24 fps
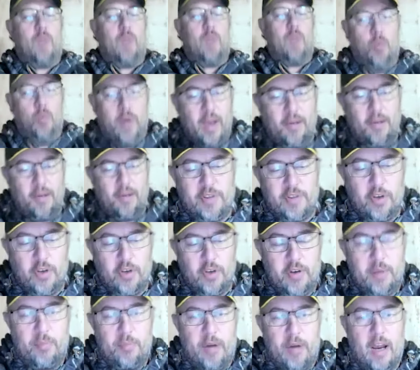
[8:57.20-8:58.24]
we have
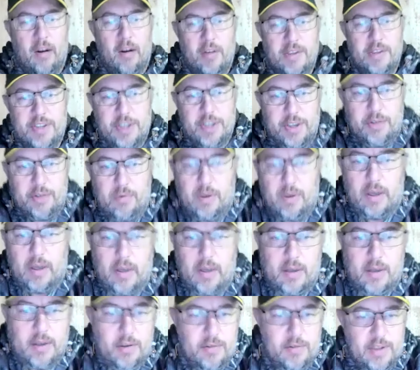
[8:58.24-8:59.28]
Tony Brown as the new
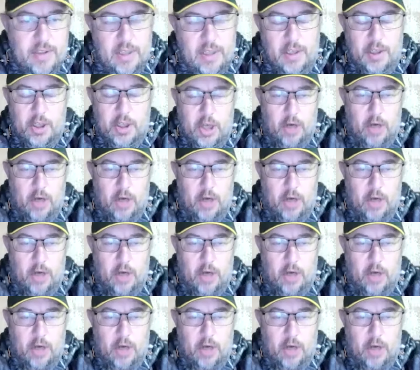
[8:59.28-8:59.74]
New Zealand